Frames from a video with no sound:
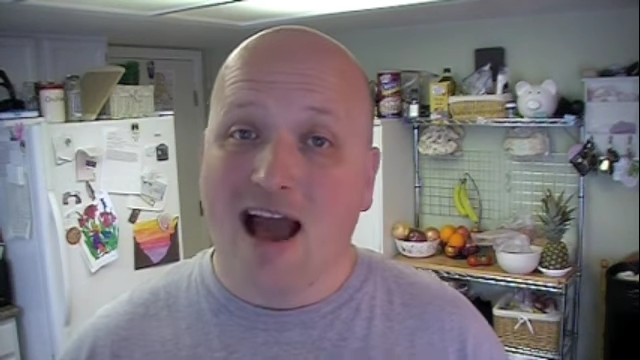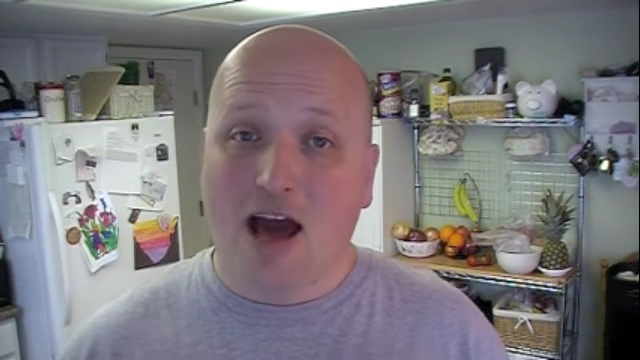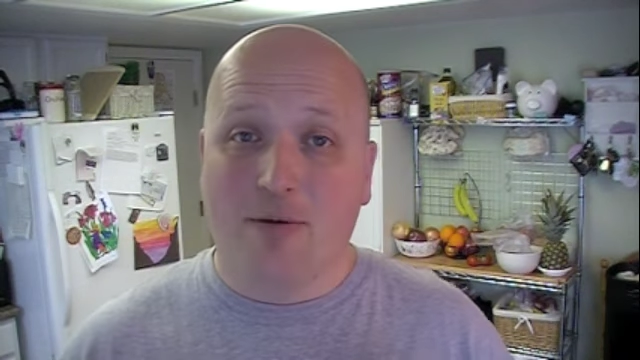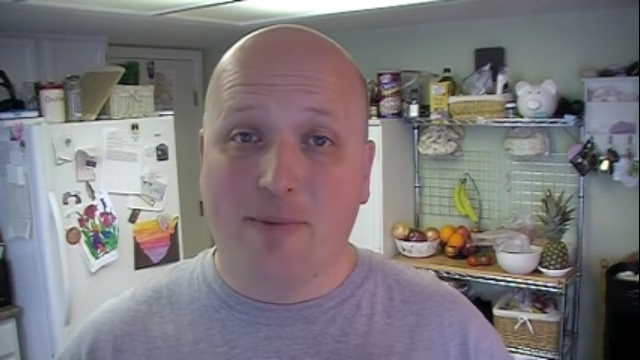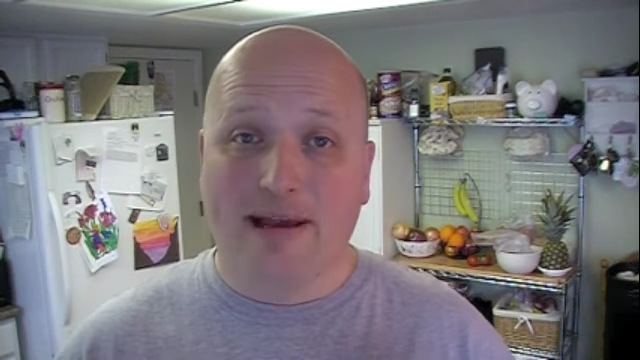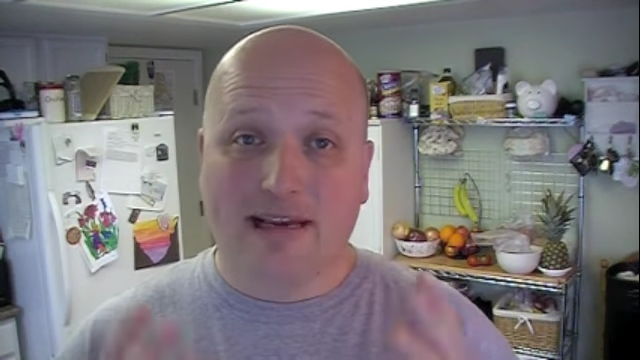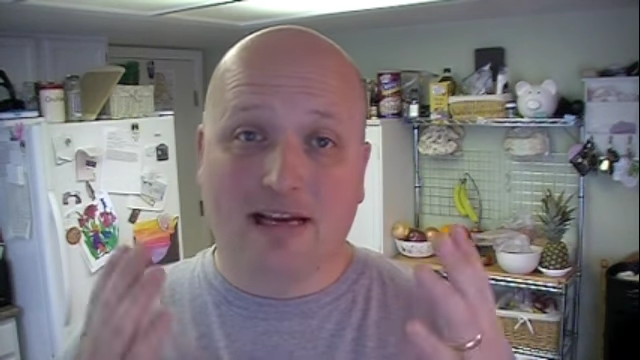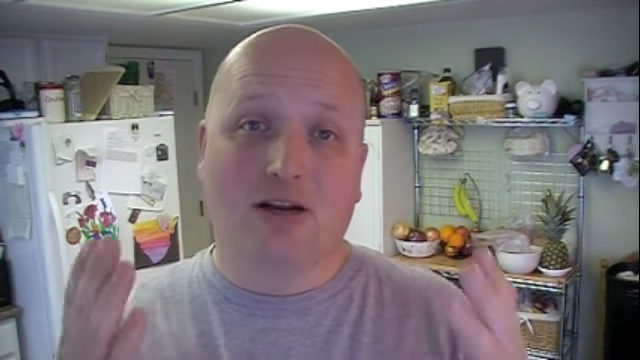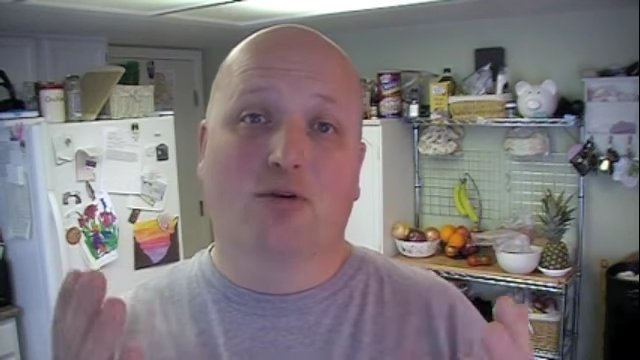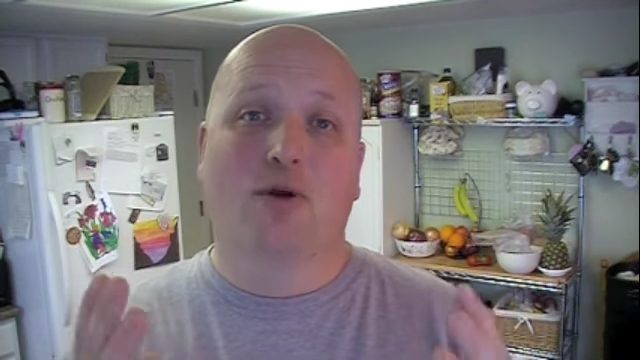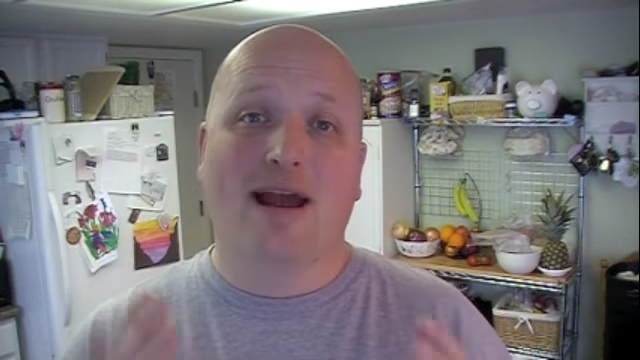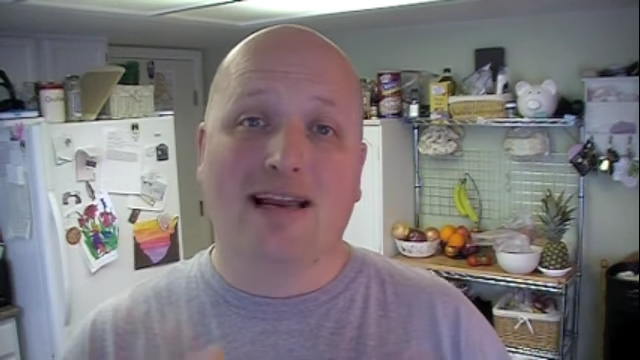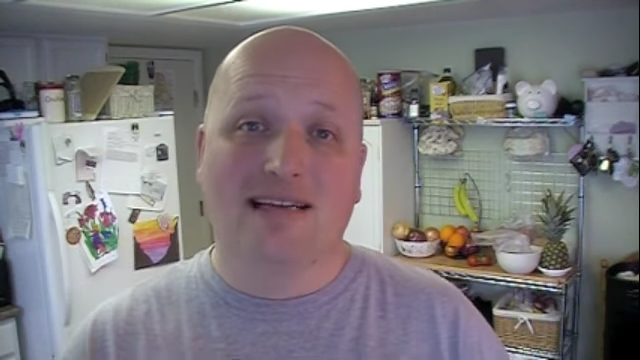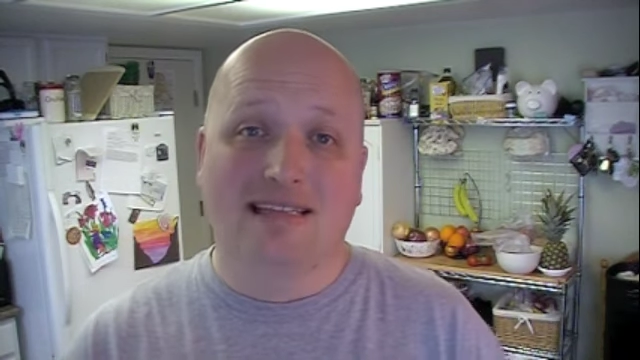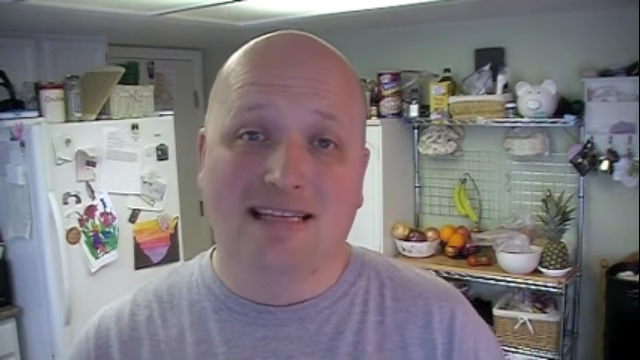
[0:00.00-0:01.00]
how to make a
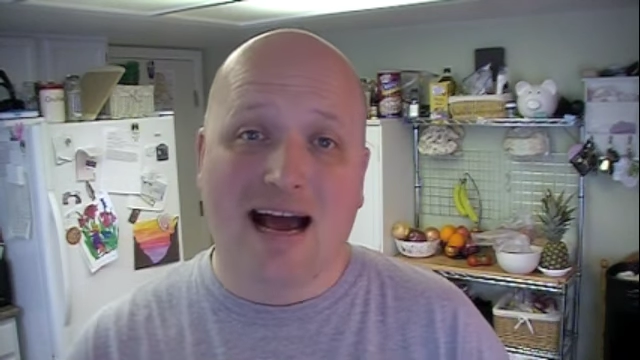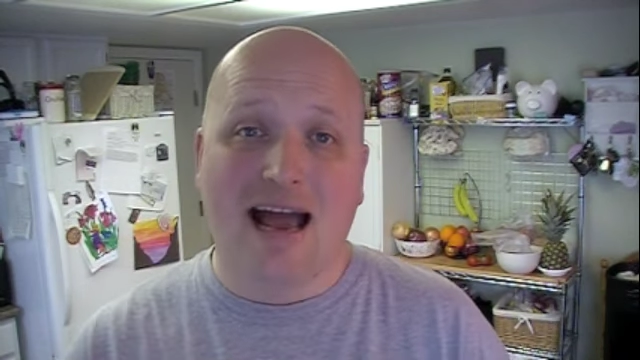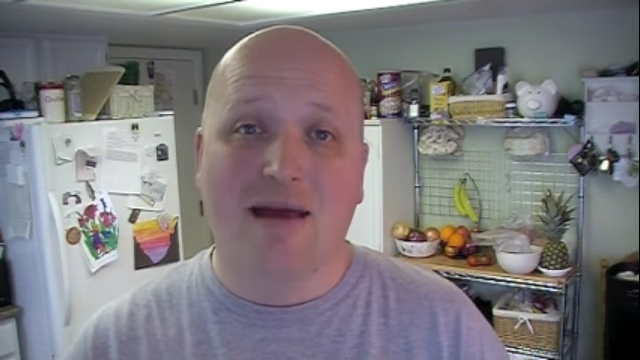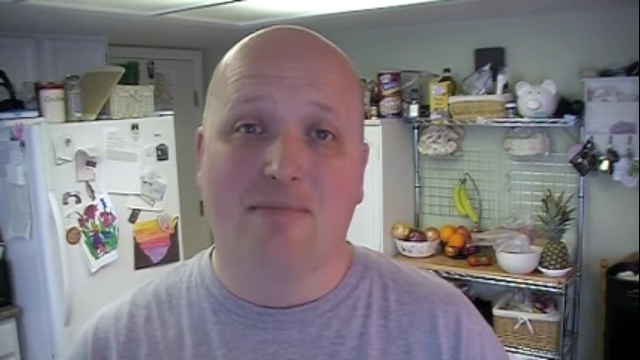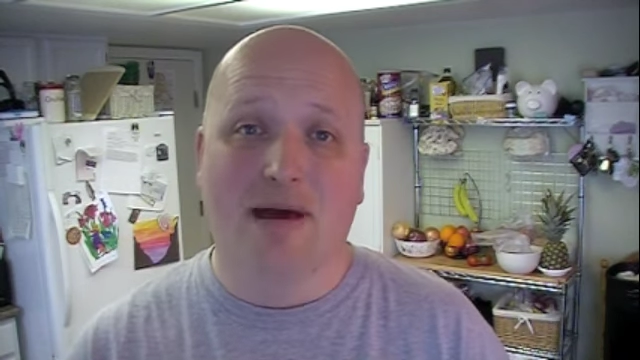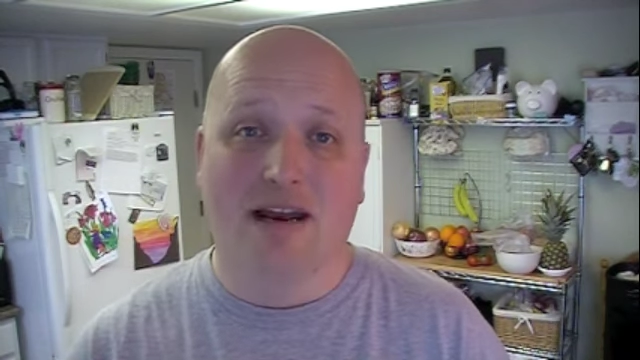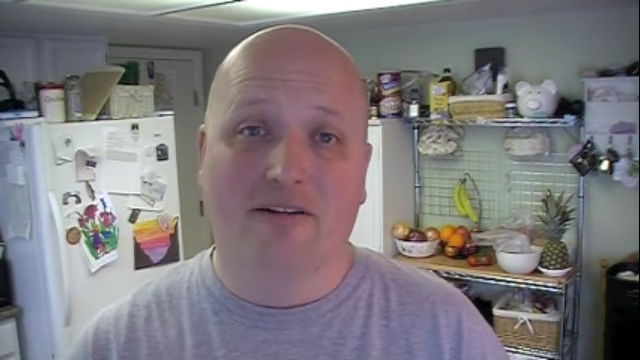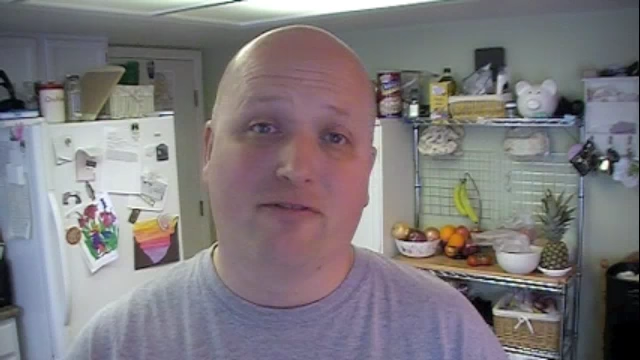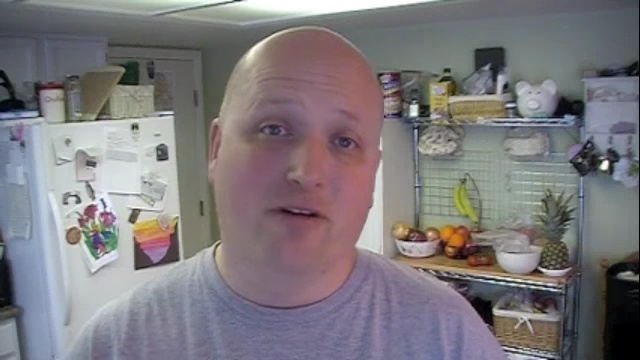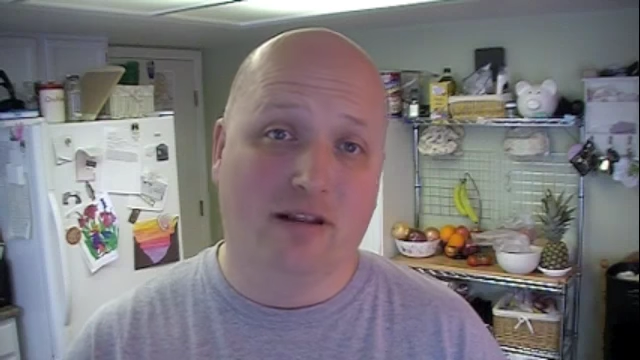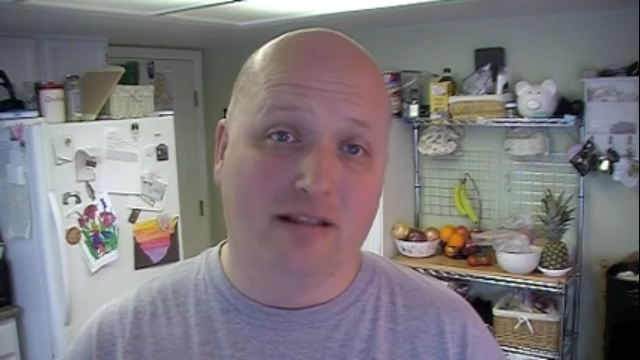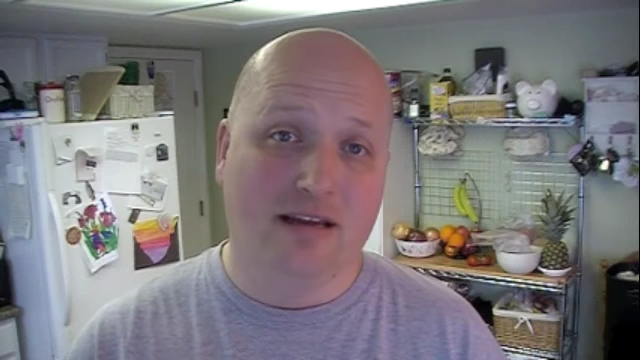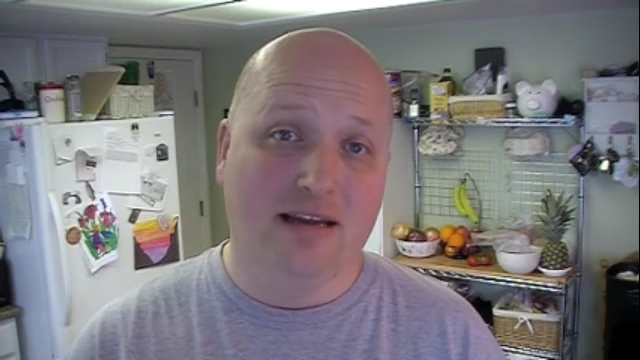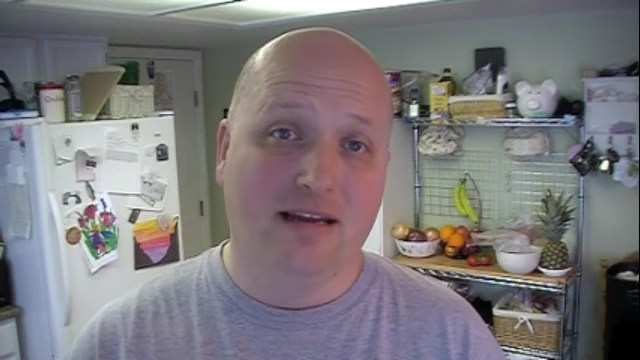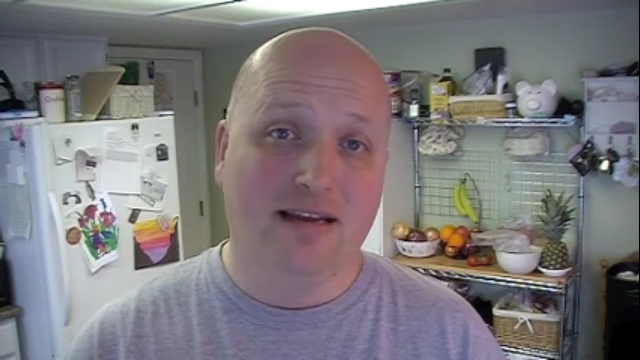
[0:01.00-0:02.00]
great diabetic
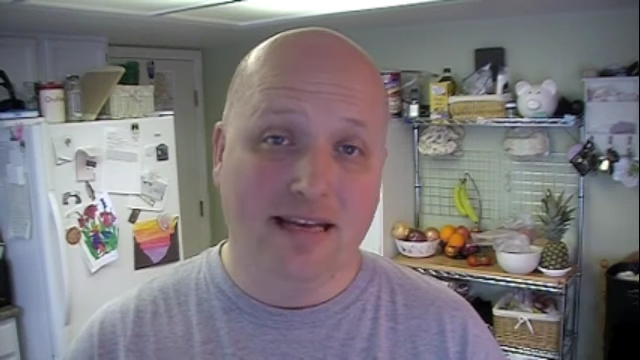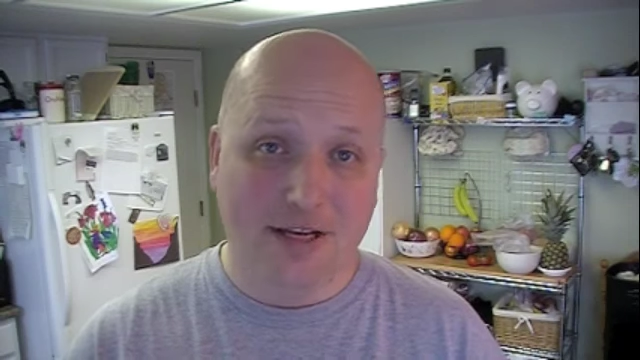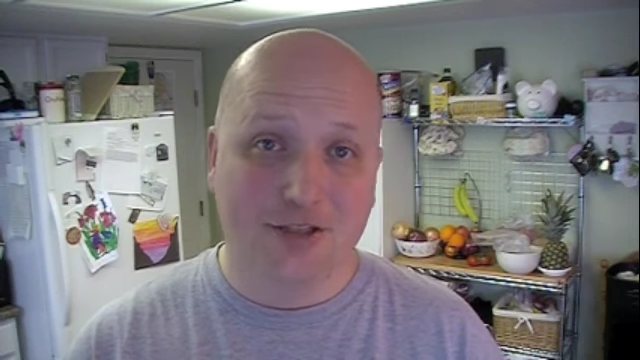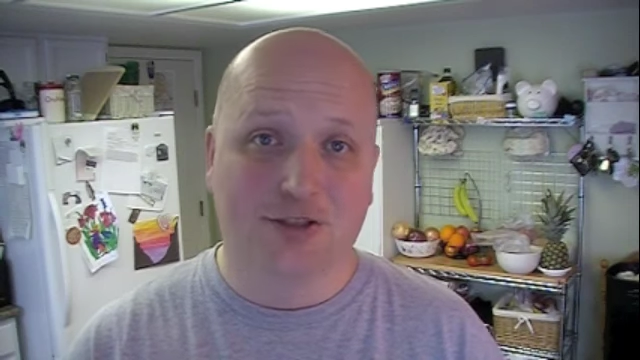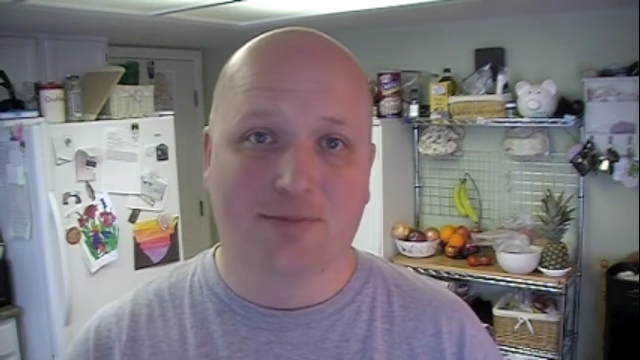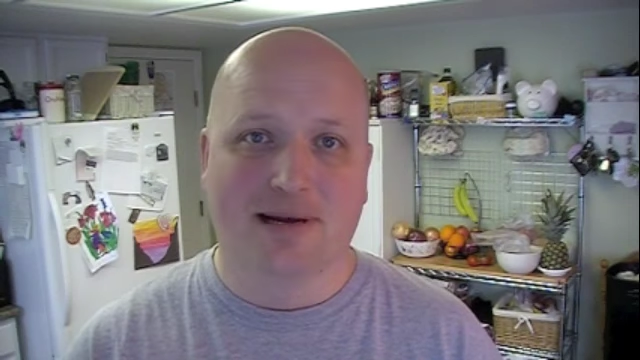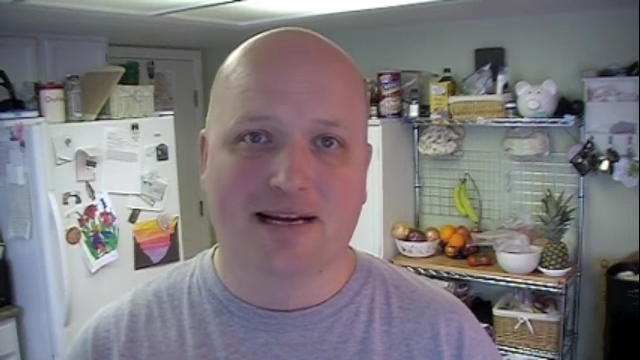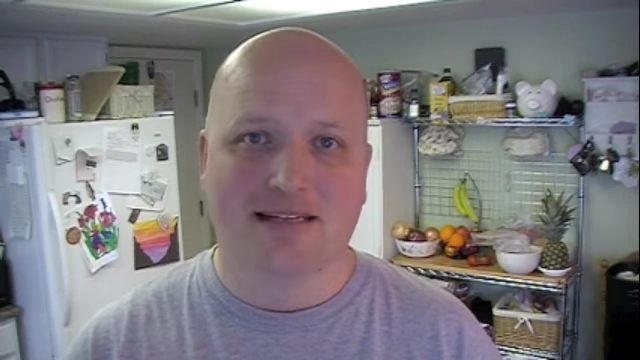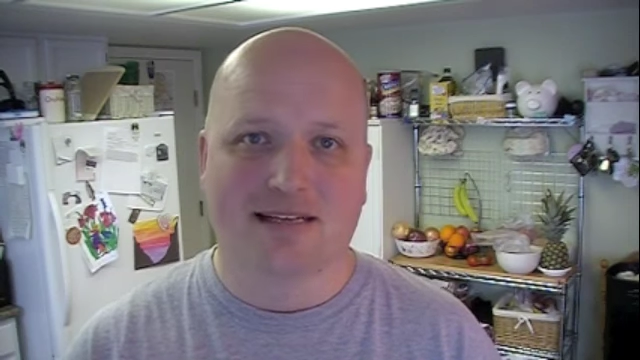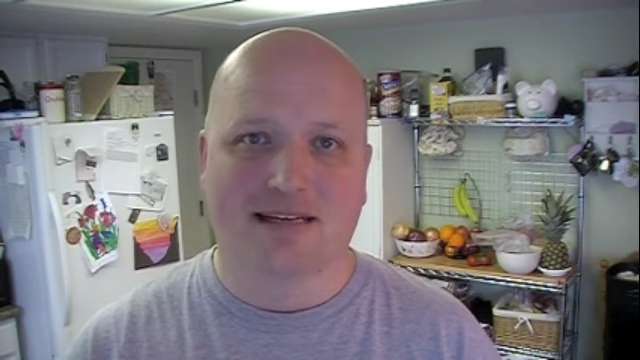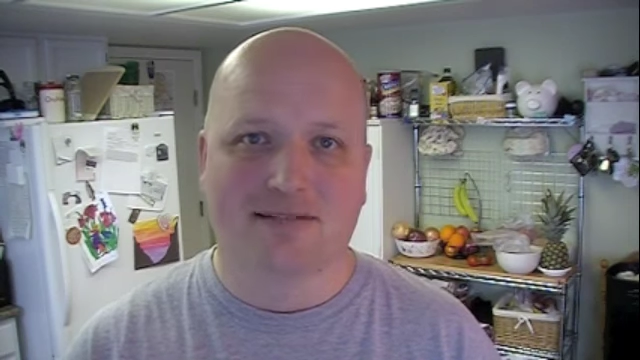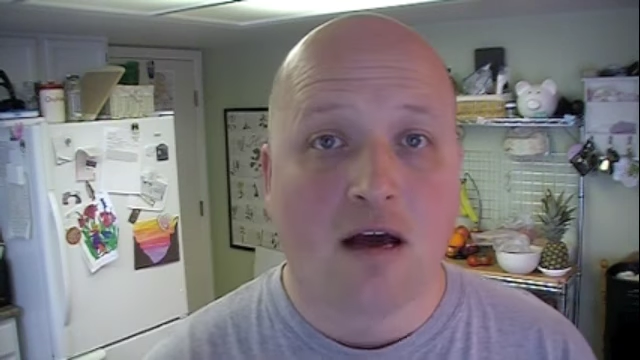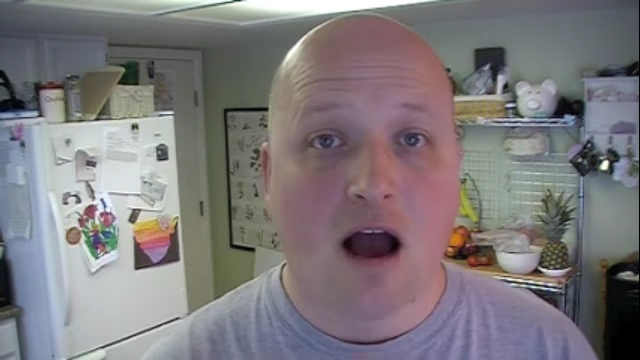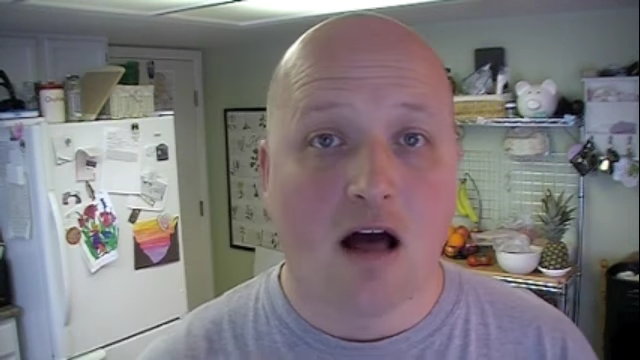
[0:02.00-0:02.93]
friendly Easter basket.